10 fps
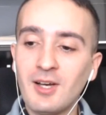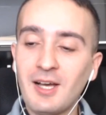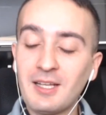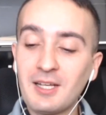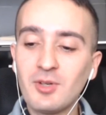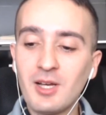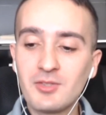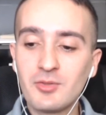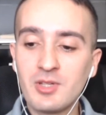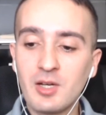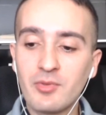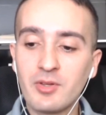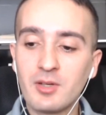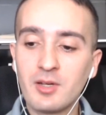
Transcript: I'd like to ask you something